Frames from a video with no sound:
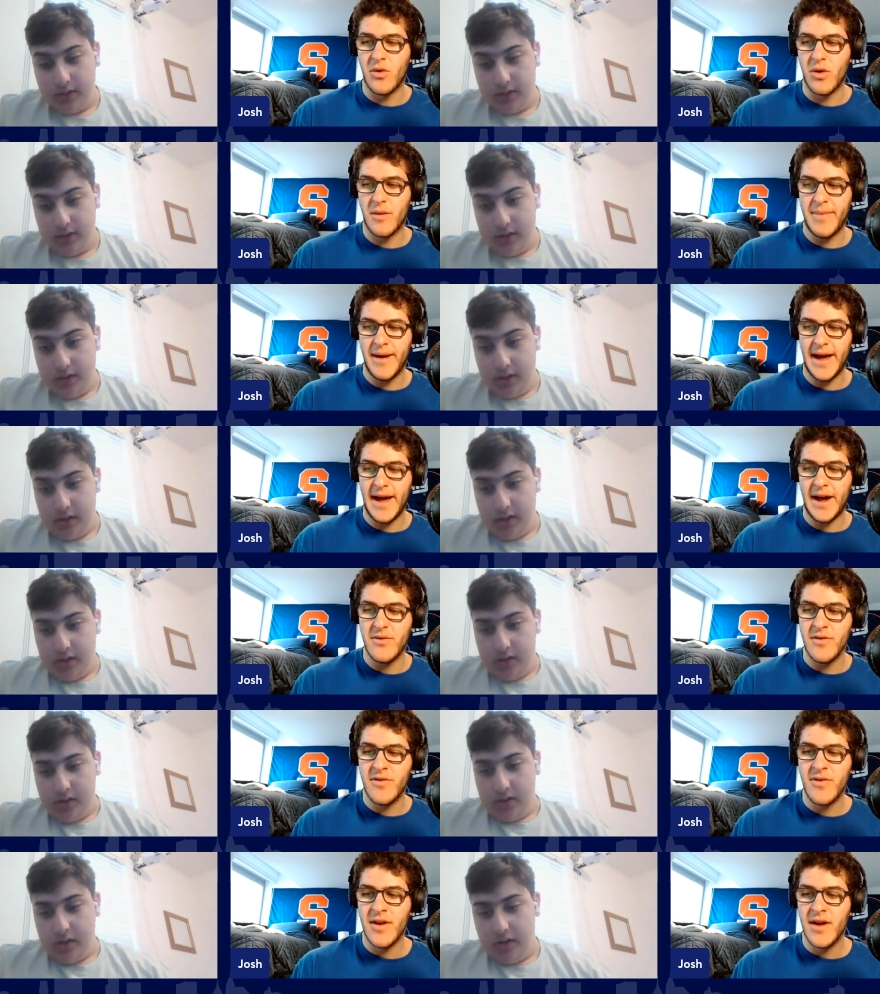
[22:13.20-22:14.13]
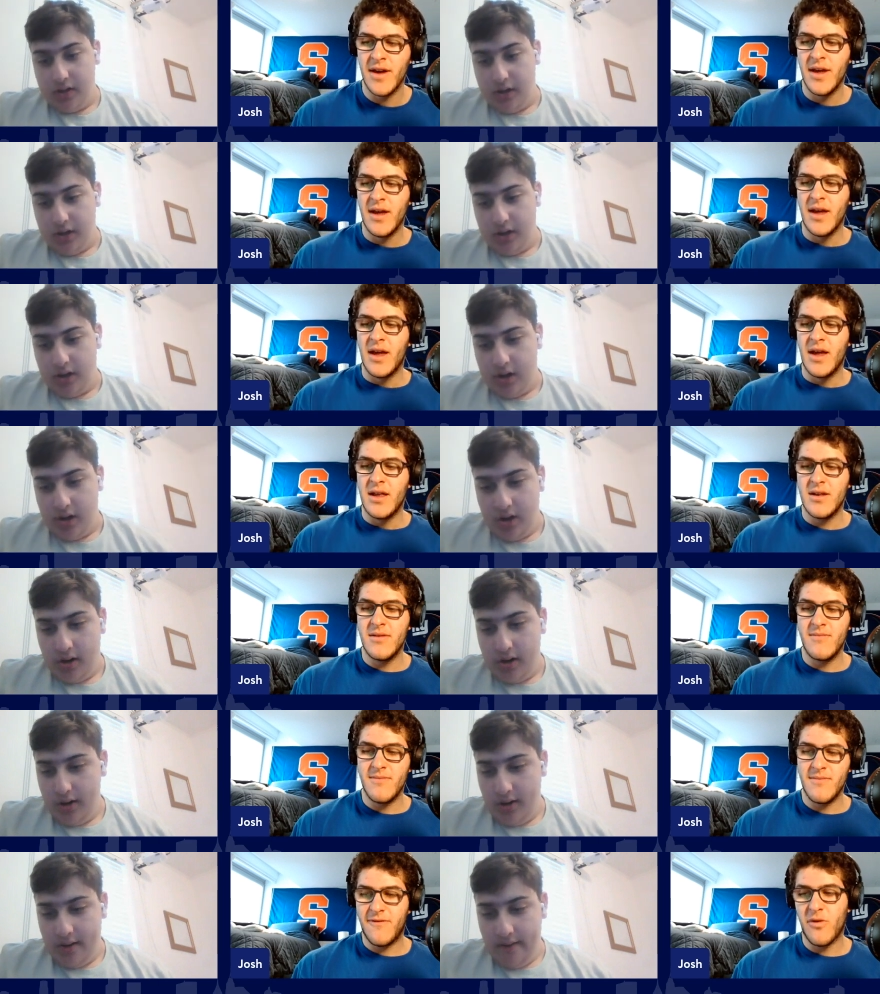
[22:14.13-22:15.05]
Speaker 1: pounds.
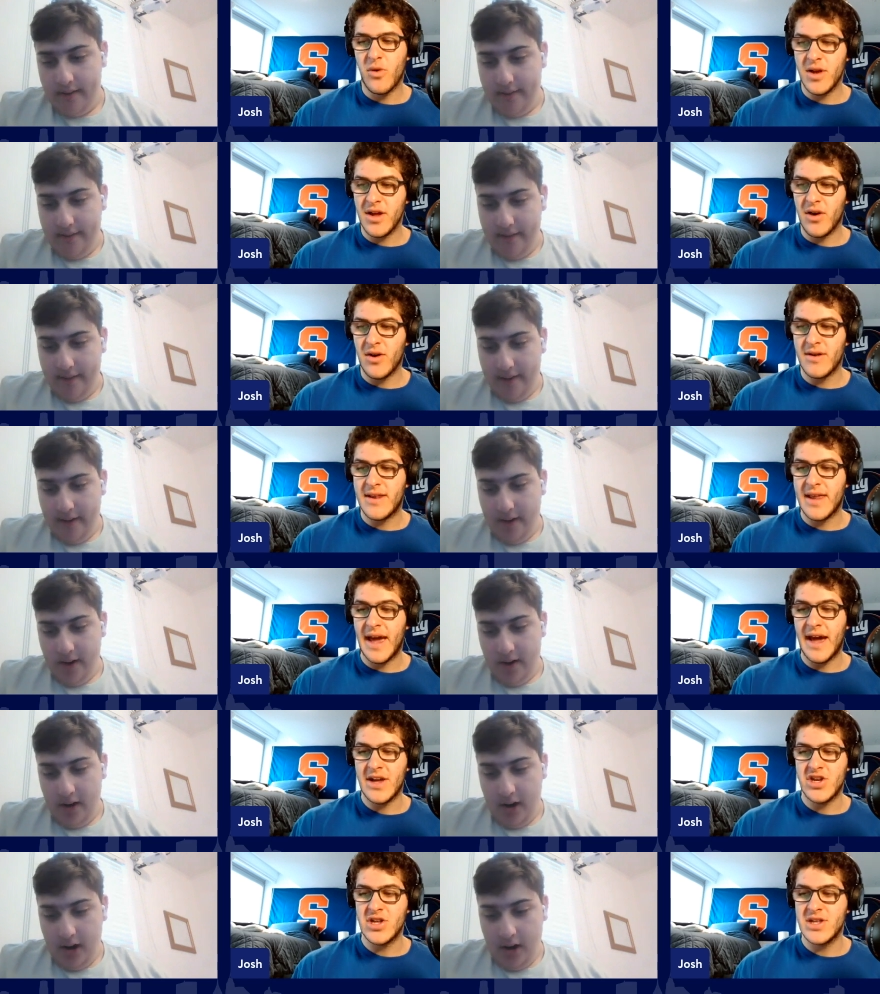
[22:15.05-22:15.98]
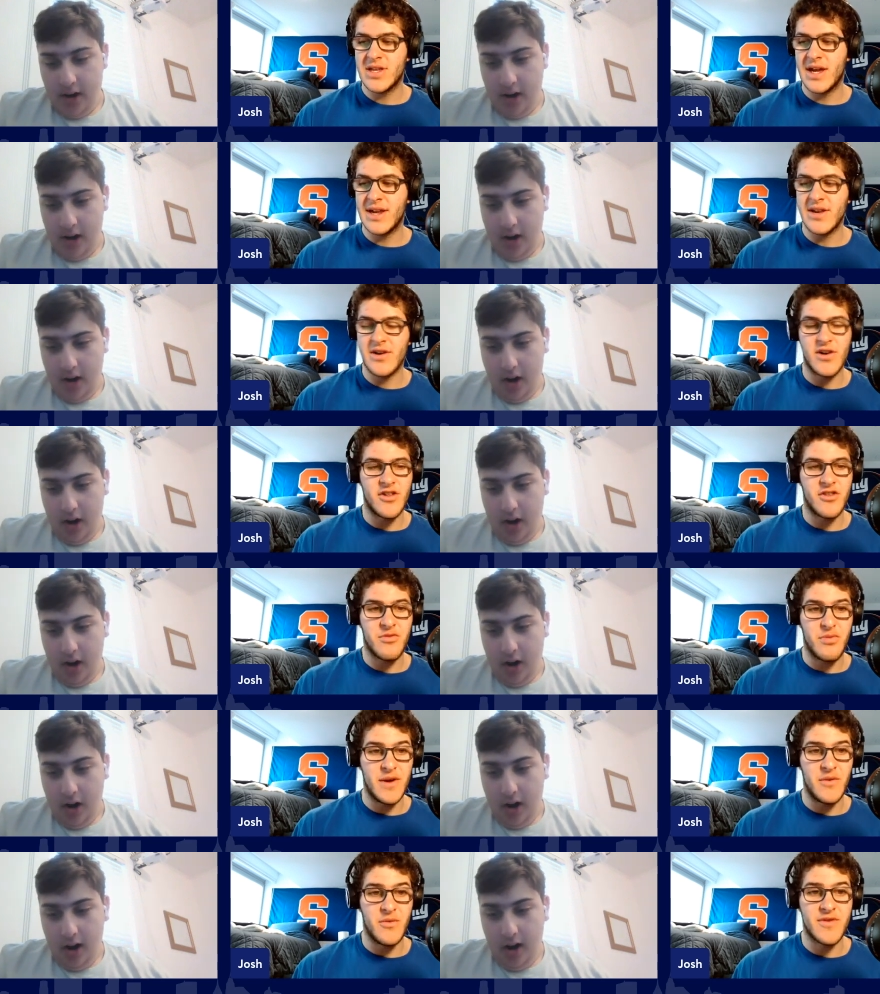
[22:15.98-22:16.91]
Mm, 40 yard dash and 10 yard split
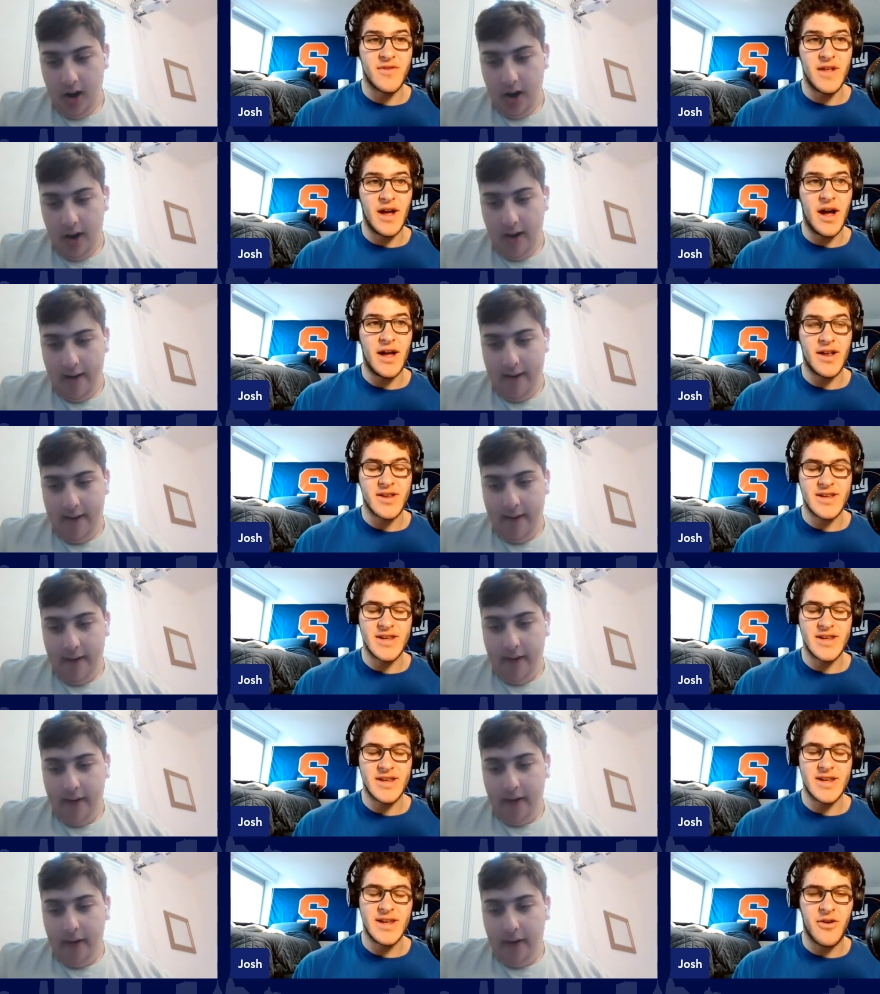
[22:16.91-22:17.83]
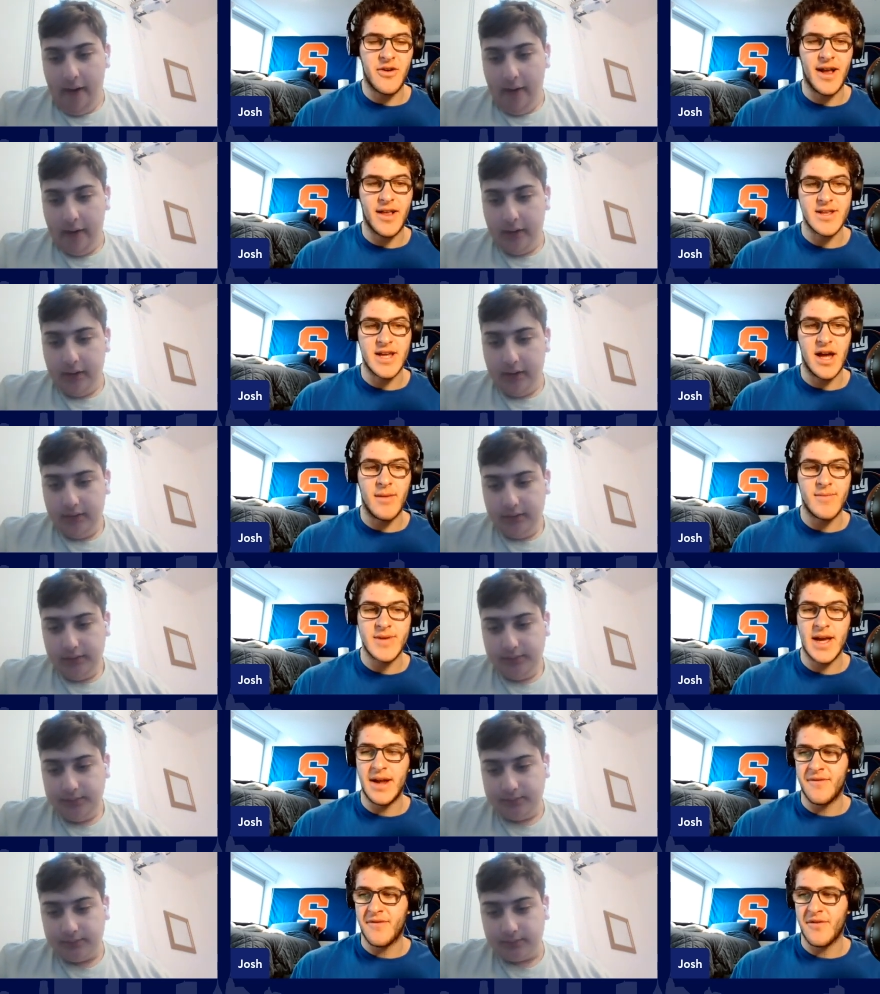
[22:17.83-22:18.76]
was not did not crack the top 10
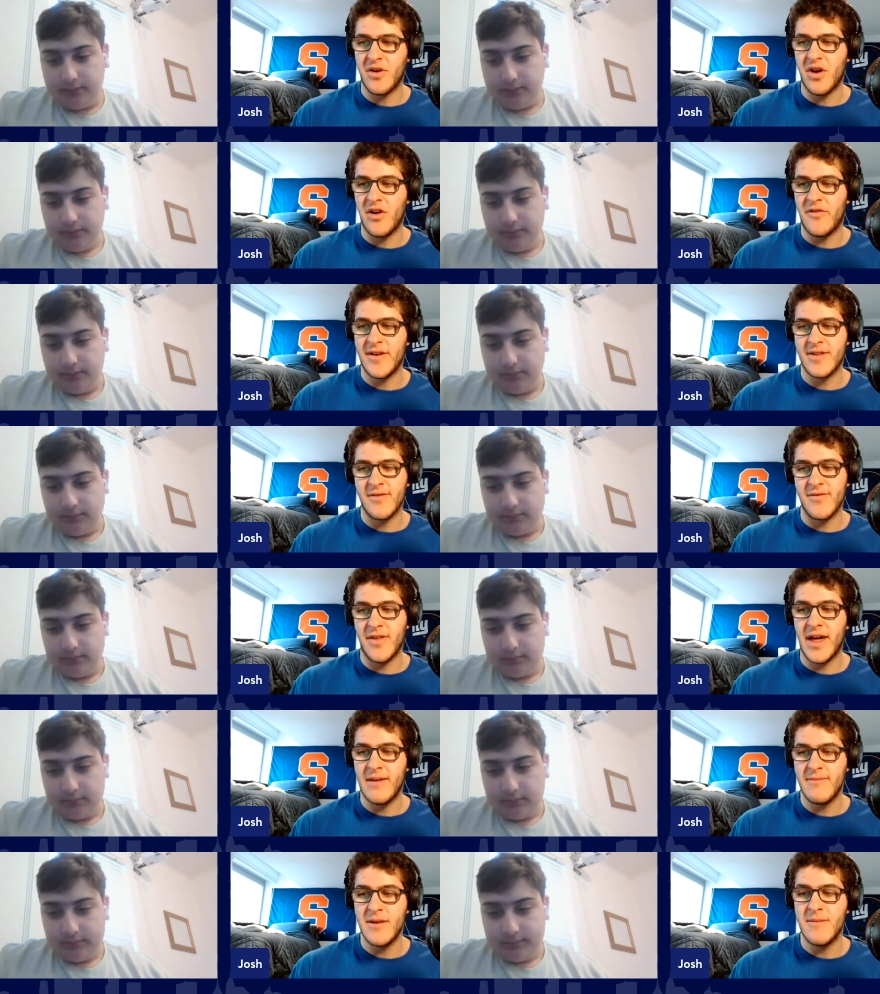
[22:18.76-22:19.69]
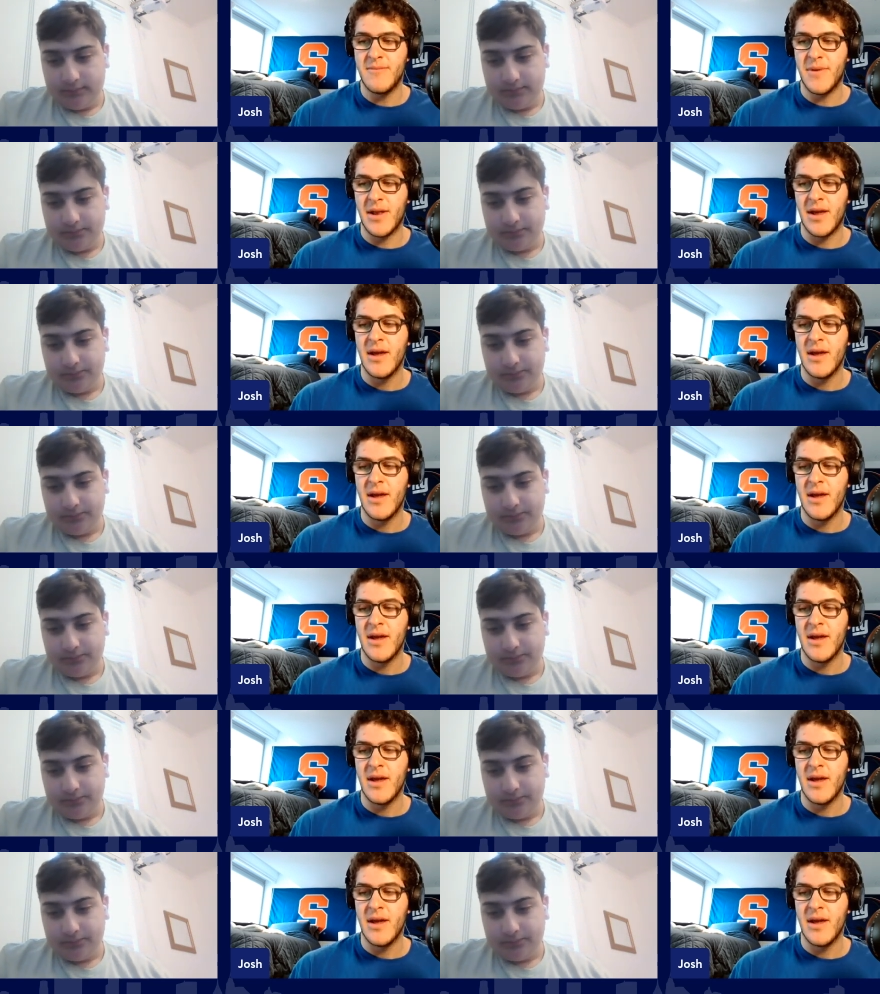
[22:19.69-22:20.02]
for offensive linemen but